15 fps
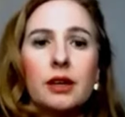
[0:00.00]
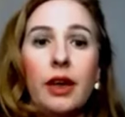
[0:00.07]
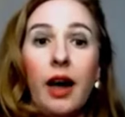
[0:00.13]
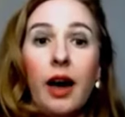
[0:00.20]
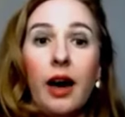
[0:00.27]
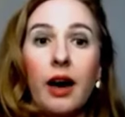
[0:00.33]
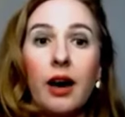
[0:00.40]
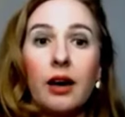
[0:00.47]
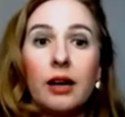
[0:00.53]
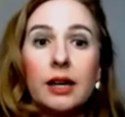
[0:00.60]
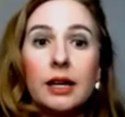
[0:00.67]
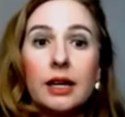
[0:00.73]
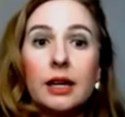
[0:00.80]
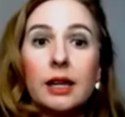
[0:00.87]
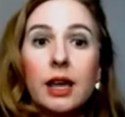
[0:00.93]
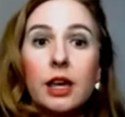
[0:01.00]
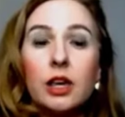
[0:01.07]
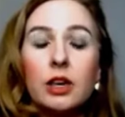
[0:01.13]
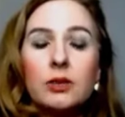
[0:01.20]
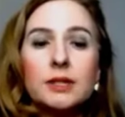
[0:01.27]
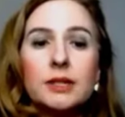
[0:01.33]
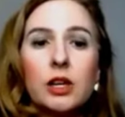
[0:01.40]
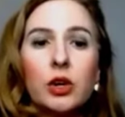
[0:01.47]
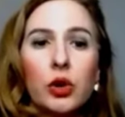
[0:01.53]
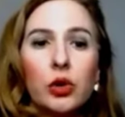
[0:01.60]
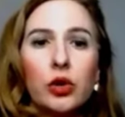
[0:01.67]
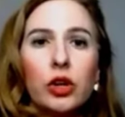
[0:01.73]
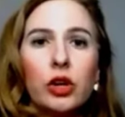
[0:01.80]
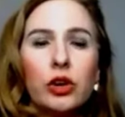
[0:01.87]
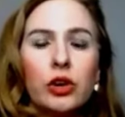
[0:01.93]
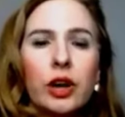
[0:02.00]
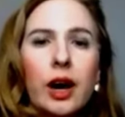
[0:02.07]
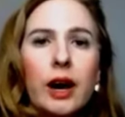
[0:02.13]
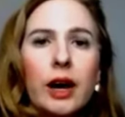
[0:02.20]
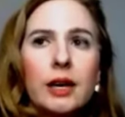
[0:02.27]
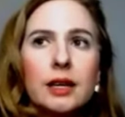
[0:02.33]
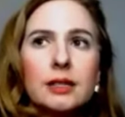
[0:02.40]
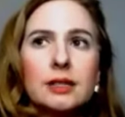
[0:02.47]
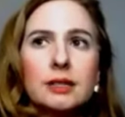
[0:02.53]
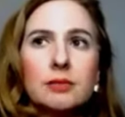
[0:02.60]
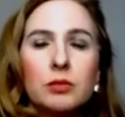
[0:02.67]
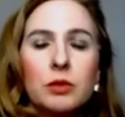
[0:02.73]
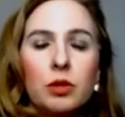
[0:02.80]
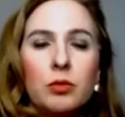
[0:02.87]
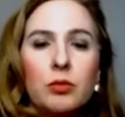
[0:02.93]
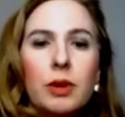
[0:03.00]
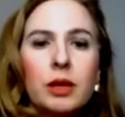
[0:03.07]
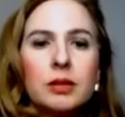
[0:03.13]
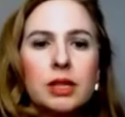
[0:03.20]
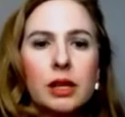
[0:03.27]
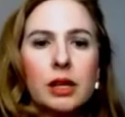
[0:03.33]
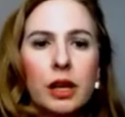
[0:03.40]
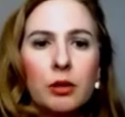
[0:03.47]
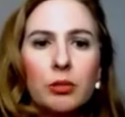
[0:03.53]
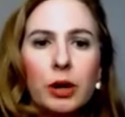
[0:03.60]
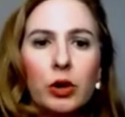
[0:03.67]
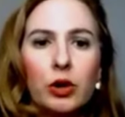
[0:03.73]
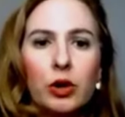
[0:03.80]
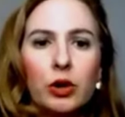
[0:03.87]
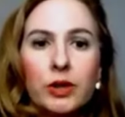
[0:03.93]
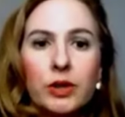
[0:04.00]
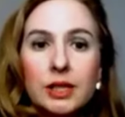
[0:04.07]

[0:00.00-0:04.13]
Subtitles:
Yeah. And like you said earlier, Kai, it's, you melt it like butter.